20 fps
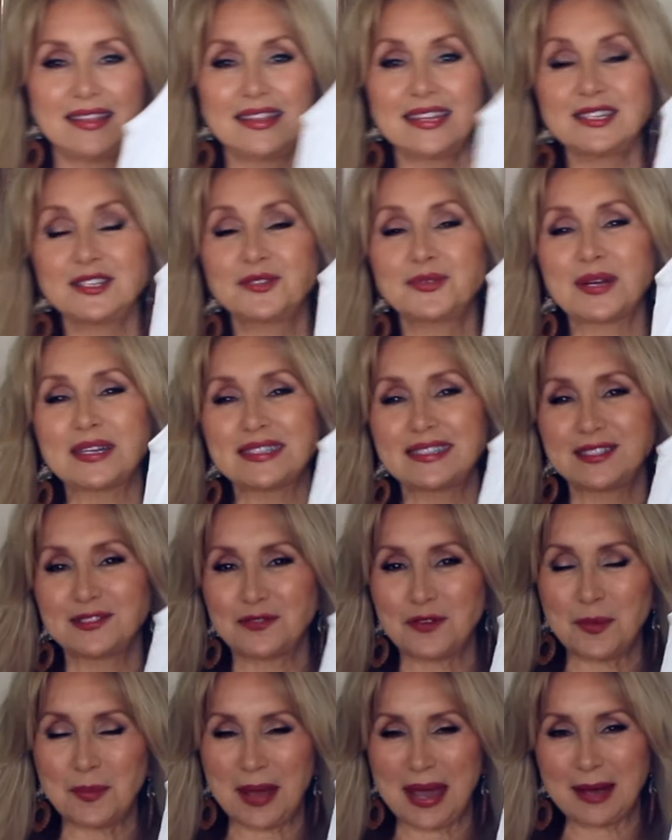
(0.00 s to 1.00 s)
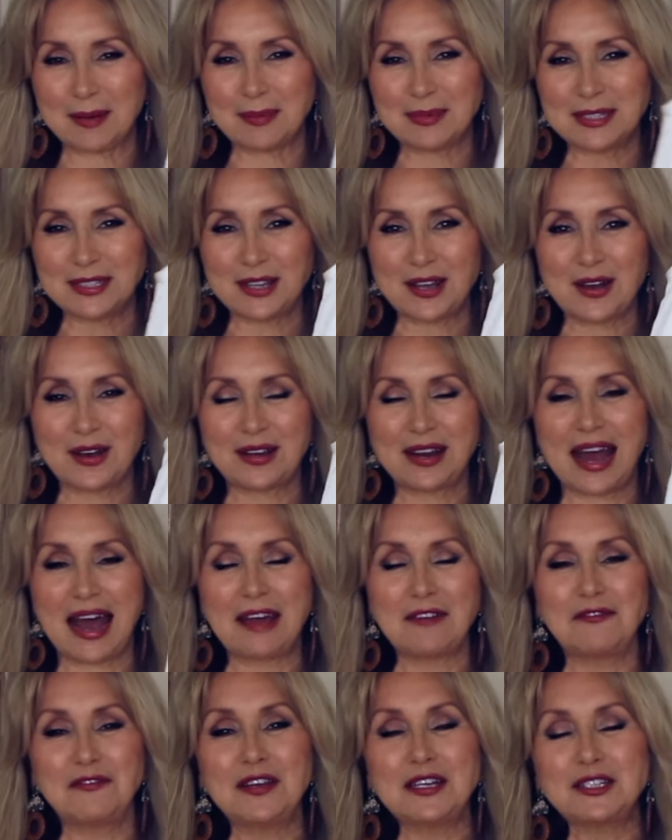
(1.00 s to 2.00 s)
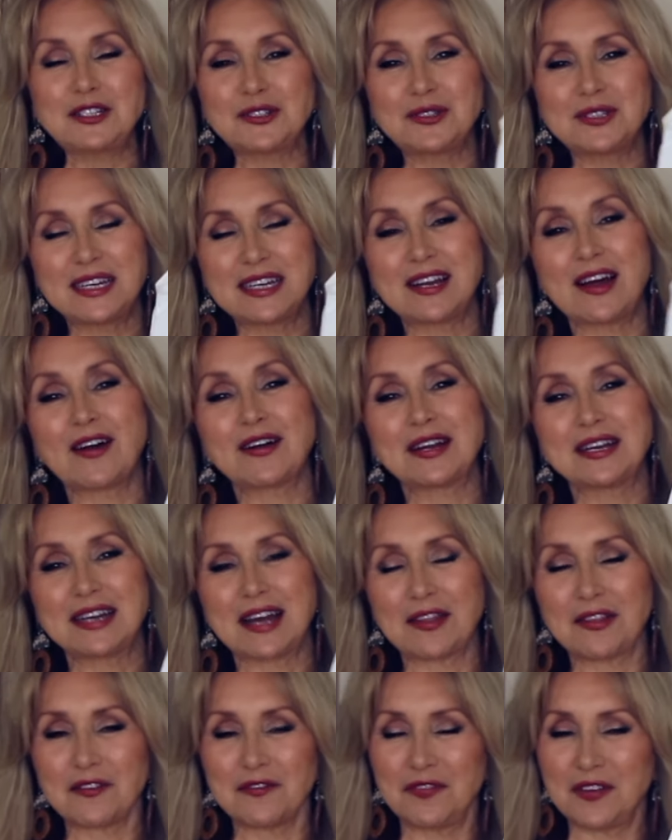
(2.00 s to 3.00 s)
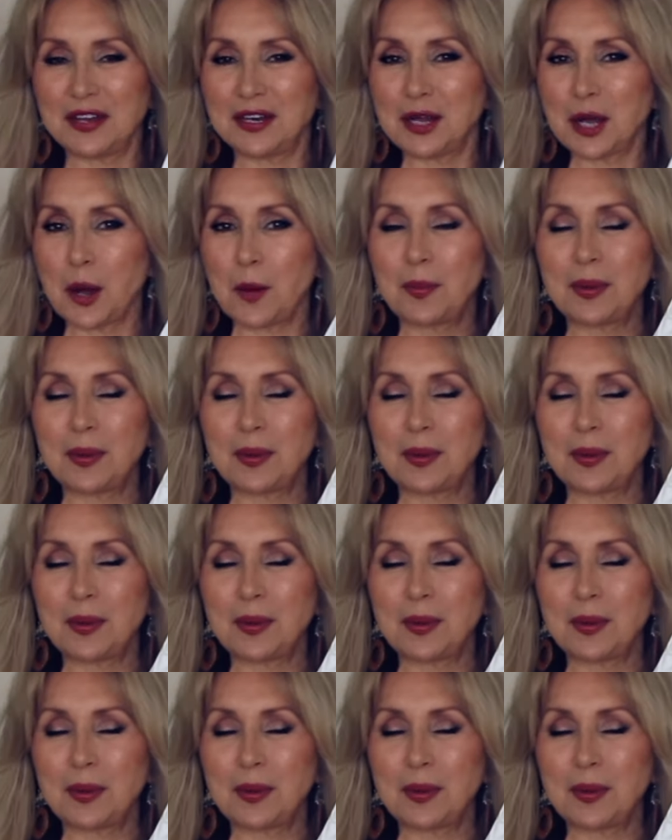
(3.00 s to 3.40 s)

This dress is from Amazon. I featured it on another video,